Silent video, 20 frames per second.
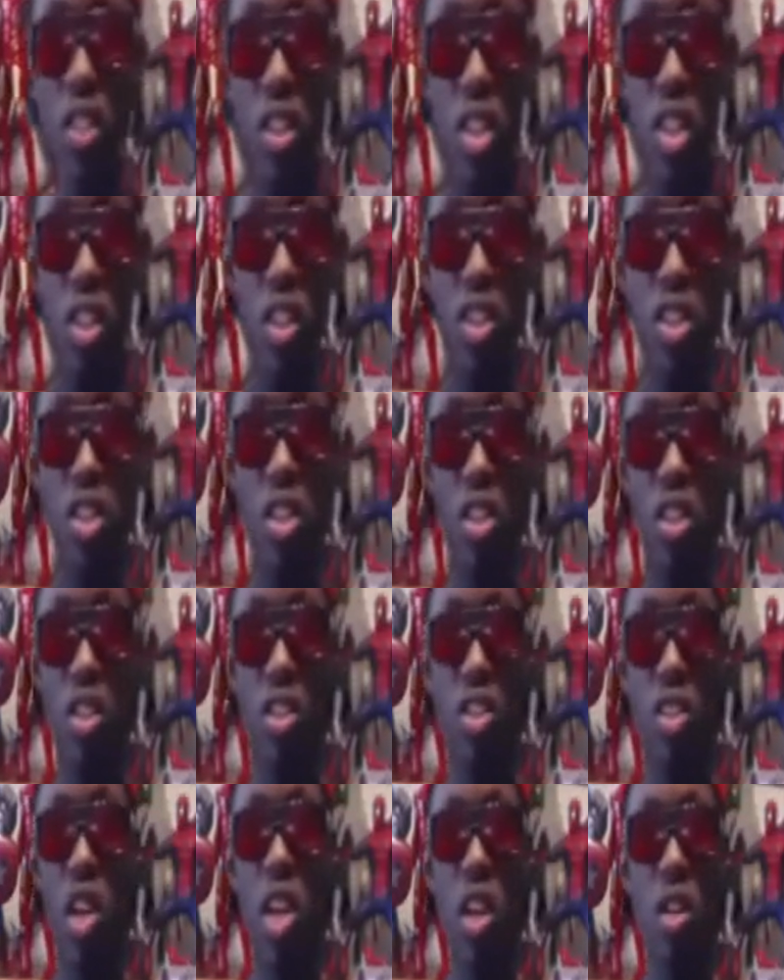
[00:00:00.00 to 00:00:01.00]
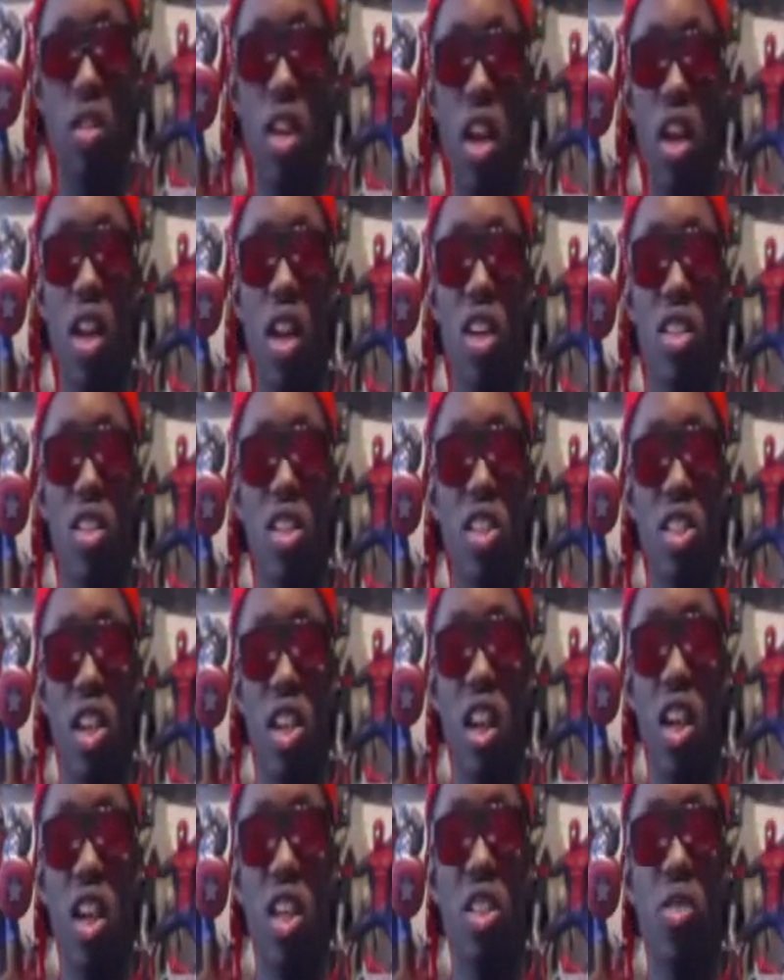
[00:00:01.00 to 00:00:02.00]
and everything is still the same. That hasn't
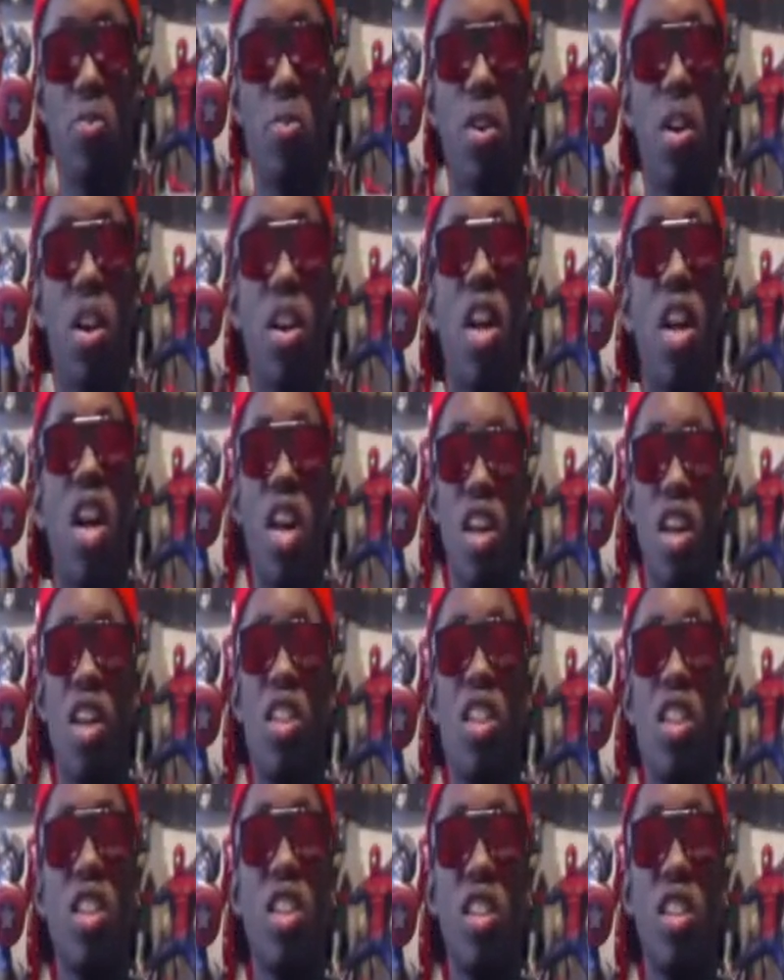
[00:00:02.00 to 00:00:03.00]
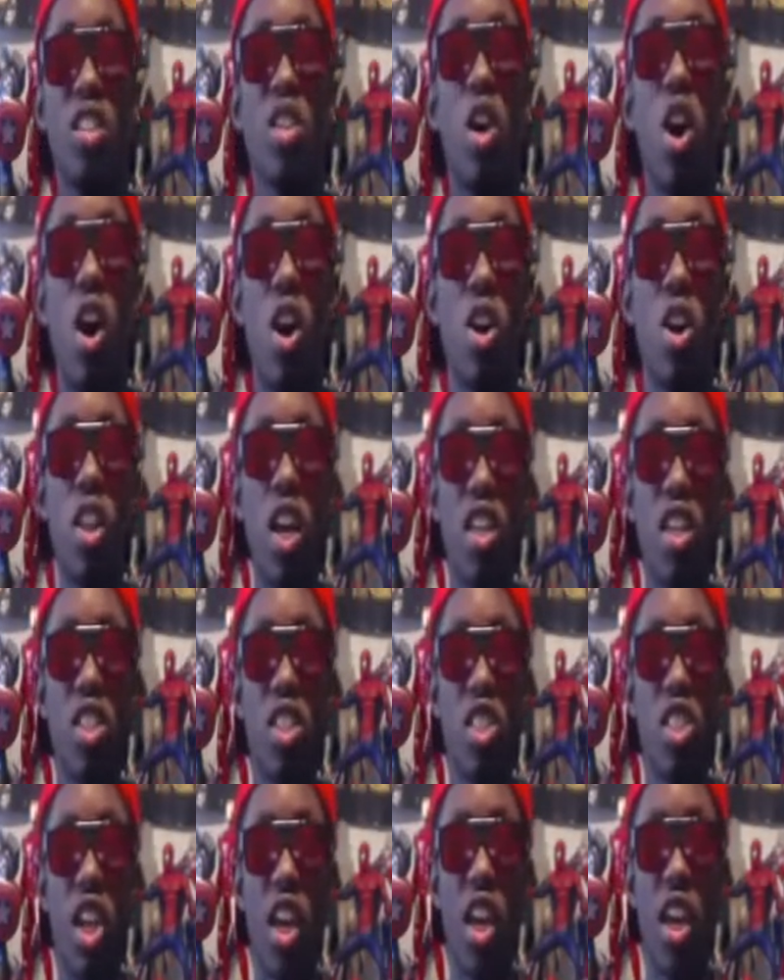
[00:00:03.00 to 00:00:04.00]
changed, but this all
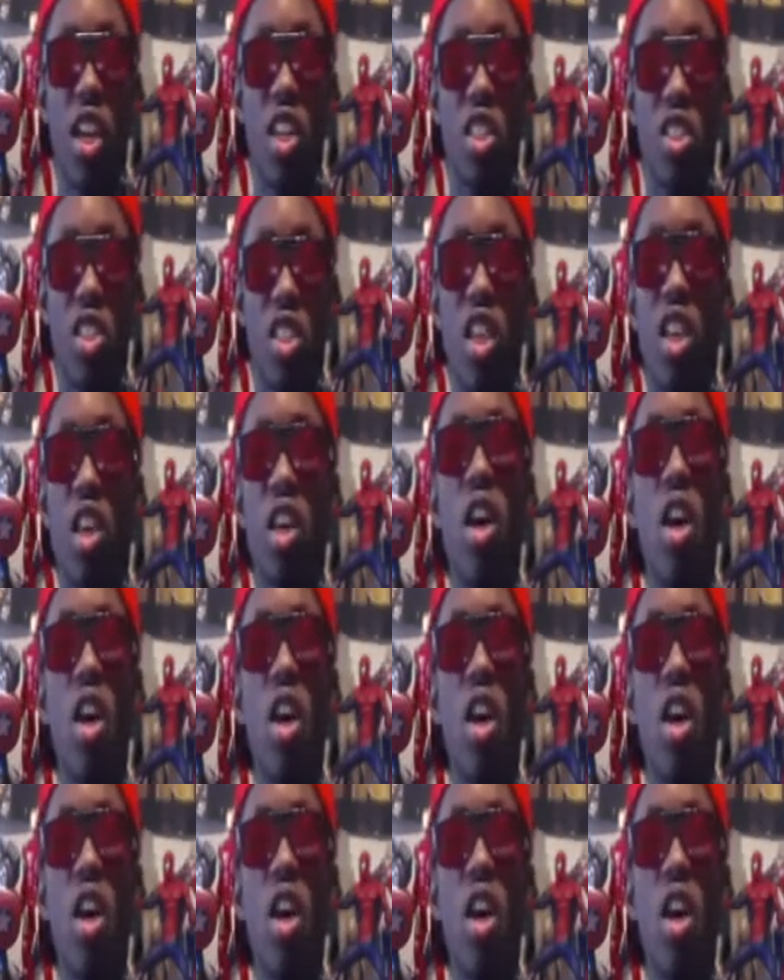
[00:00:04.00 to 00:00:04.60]
has changed.